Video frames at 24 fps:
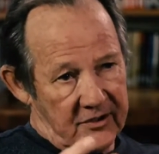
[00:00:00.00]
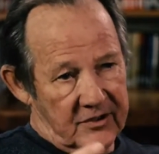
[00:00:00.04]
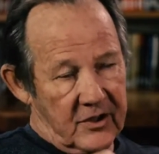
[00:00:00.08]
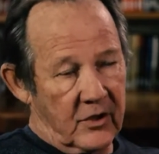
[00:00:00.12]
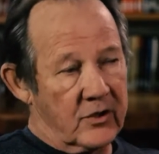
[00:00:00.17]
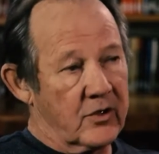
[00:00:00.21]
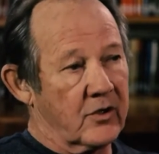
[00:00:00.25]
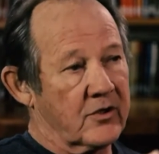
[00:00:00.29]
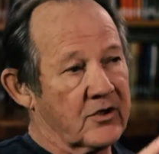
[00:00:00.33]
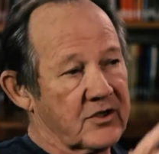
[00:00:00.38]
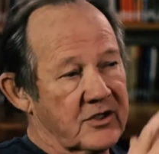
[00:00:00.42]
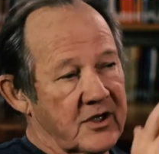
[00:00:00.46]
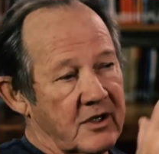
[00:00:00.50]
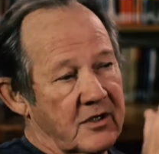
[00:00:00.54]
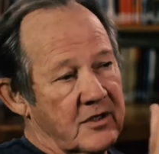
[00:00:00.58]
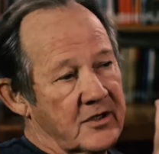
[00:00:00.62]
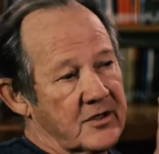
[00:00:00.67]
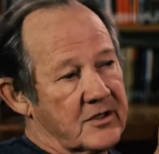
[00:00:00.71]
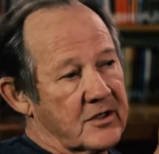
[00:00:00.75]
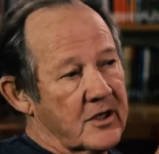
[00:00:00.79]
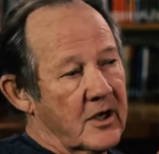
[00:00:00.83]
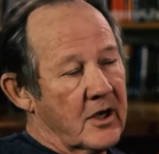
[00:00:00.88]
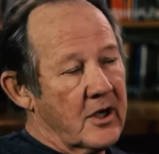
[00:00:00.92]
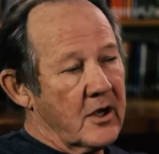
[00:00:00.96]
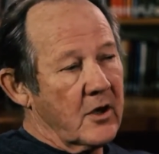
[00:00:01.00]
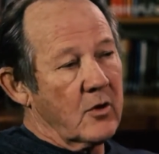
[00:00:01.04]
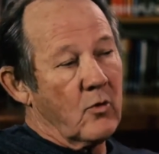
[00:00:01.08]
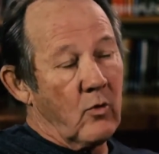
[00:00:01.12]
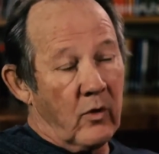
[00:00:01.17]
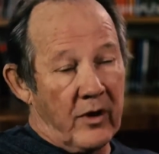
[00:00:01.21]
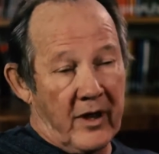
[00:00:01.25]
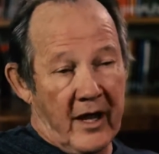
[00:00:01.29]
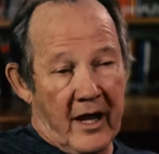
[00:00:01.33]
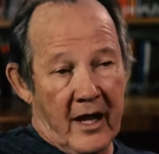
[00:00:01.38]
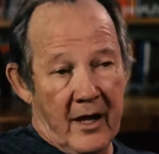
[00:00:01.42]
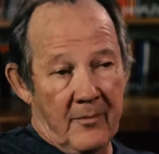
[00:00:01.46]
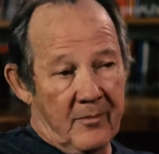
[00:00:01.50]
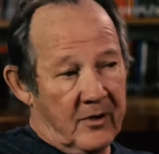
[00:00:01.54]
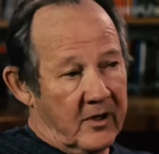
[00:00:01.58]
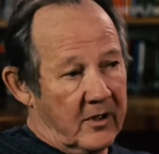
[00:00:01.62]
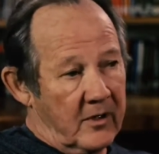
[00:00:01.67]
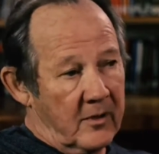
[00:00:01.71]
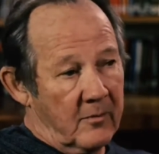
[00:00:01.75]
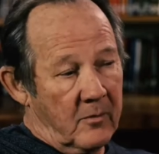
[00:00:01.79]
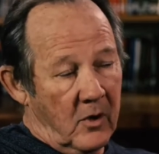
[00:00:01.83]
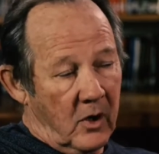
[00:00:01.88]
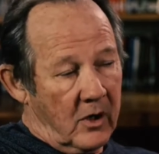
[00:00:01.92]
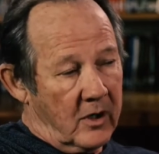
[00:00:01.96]
So you can see this with happening
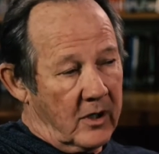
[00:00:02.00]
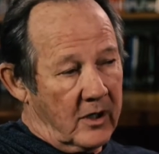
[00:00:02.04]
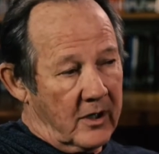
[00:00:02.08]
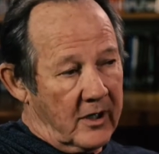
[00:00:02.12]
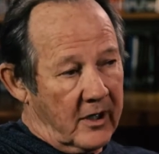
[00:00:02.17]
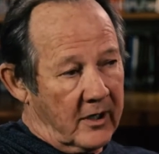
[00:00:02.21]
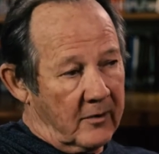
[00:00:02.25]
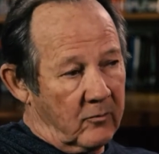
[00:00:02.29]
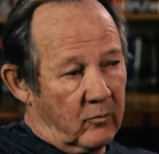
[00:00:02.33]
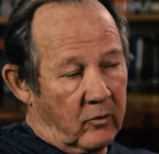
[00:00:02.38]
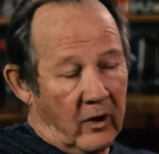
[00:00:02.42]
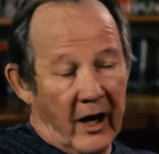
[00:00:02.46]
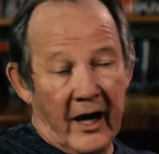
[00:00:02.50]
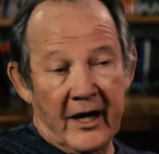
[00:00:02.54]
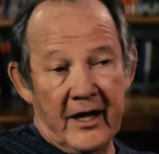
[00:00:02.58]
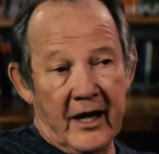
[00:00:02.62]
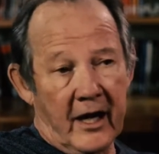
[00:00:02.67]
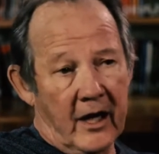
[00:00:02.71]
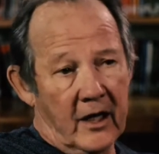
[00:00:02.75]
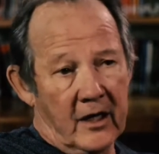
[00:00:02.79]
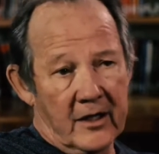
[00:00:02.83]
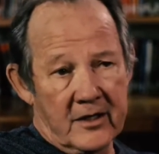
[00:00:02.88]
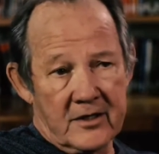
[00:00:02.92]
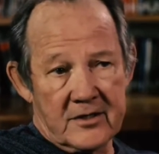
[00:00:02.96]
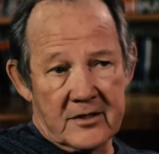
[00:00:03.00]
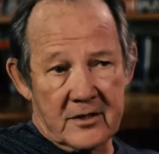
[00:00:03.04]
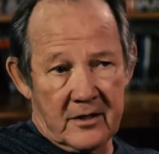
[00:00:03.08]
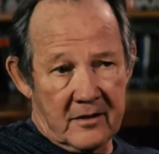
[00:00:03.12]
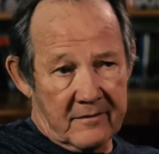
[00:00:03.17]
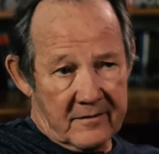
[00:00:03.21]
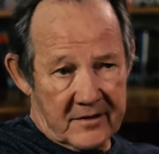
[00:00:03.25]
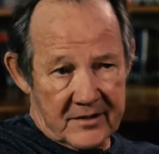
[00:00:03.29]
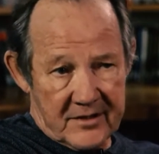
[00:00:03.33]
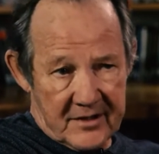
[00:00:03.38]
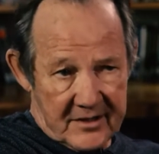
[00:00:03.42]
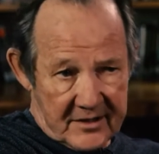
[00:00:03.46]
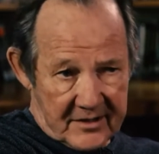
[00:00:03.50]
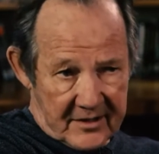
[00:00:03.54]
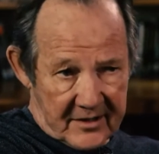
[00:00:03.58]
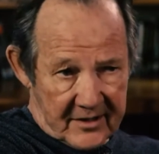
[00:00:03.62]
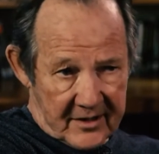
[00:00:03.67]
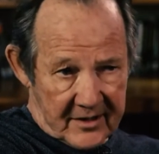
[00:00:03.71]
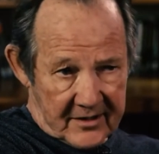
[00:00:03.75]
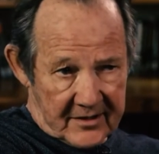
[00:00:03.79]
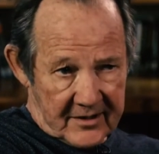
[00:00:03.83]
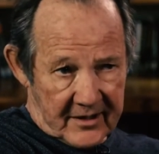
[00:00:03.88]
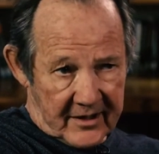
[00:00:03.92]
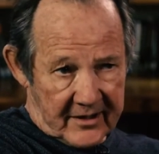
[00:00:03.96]
in ride-hailing services and
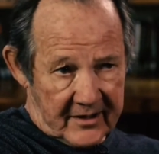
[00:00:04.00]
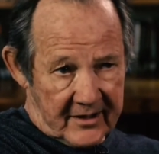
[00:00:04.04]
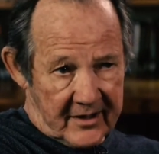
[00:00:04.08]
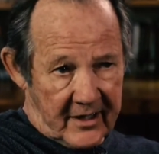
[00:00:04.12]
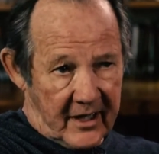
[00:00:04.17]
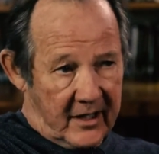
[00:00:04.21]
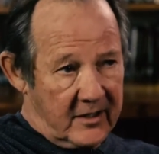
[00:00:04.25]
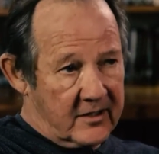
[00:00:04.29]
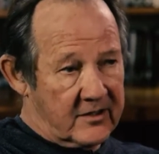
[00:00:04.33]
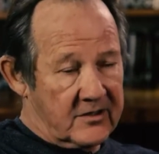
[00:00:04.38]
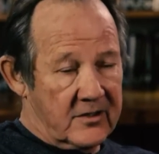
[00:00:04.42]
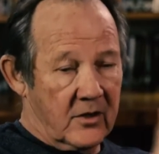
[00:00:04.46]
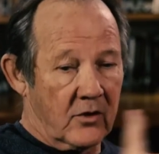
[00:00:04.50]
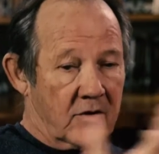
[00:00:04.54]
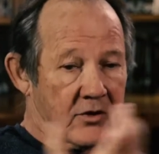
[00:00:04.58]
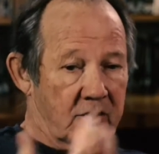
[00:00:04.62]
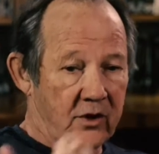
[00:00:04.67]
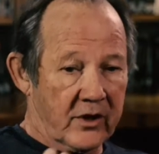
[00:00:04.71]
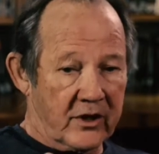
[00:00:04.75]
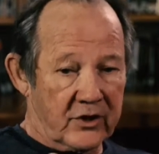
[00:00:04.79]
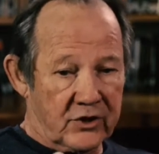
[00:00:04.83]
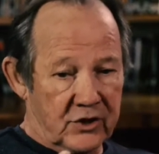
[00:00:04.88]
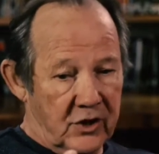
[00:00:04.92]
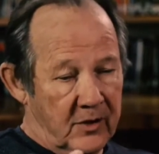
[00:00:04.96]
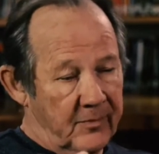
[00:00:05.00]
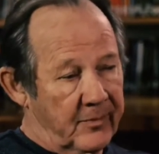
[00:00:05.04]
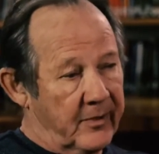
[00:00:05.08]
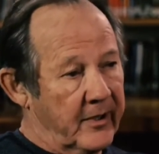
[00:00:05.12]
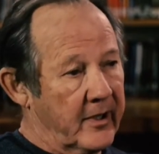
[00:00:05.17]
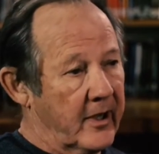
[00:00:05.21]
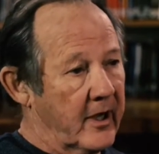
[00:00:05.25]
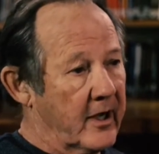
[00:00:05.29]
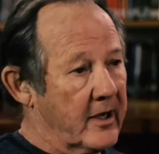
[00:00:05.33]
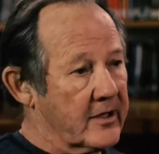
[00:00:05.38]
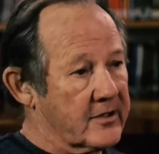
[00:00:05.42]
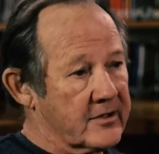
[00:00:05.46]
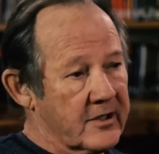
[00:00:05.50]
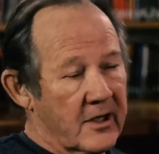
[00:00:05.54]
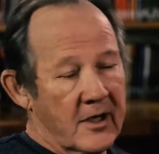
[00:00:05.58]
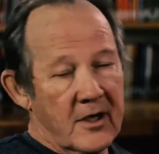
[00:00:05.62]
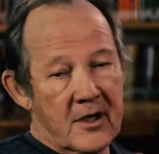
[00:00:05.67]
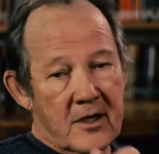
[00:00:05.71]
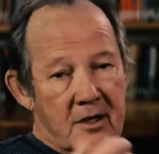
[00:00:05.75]
things like that. So you got GPS.